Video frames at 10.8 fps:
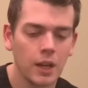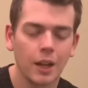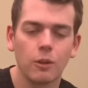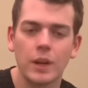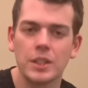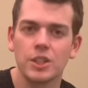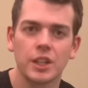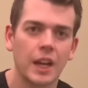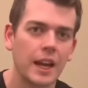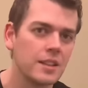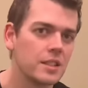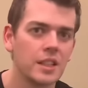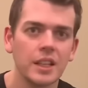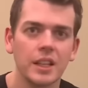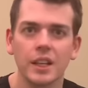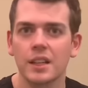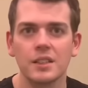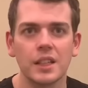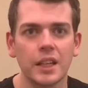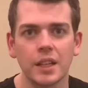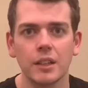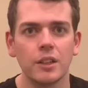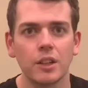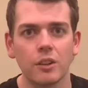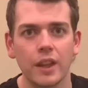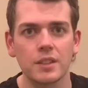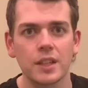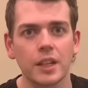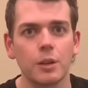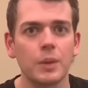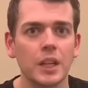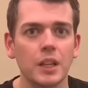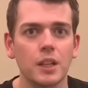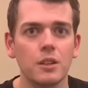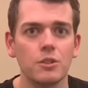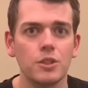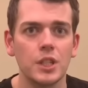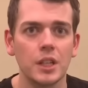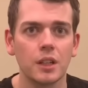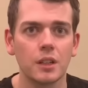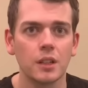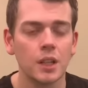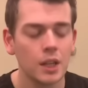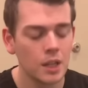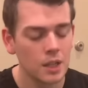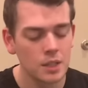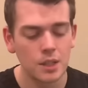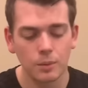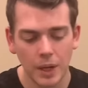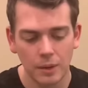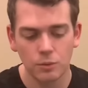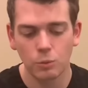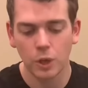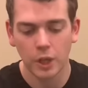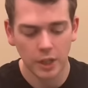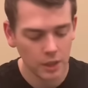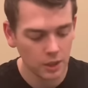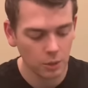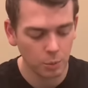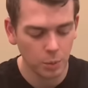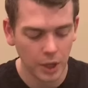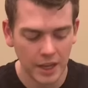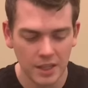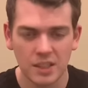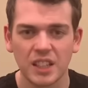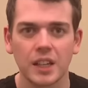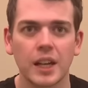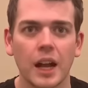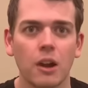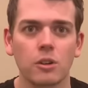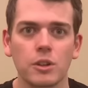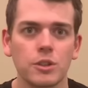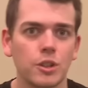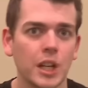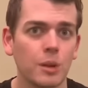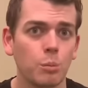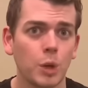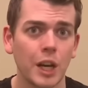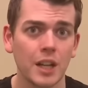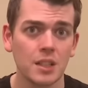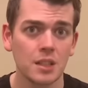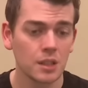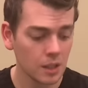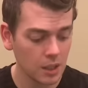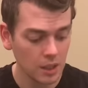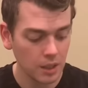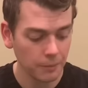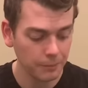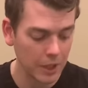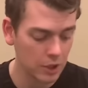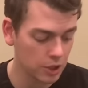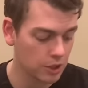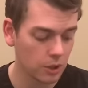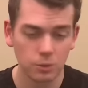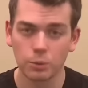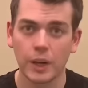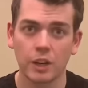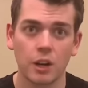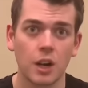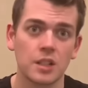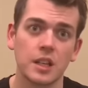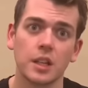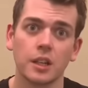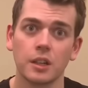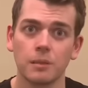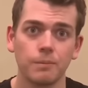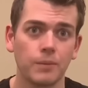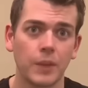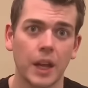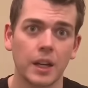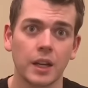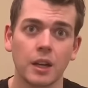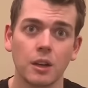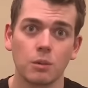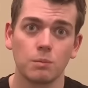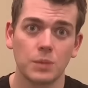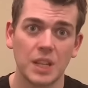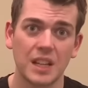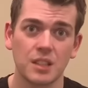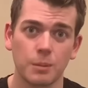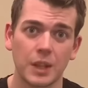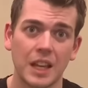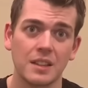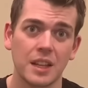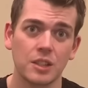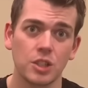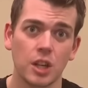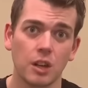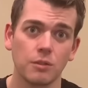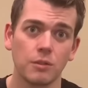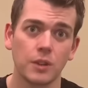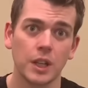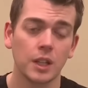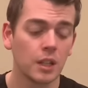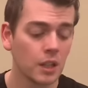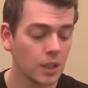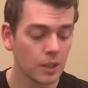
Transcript: Otherwise, you can ice and heat it as needed. You know, that's not gonna make a huge deal. Sometimes wearing a little brace, like a counter strain brace that just goes right across here, that can help take some of that tension off of it.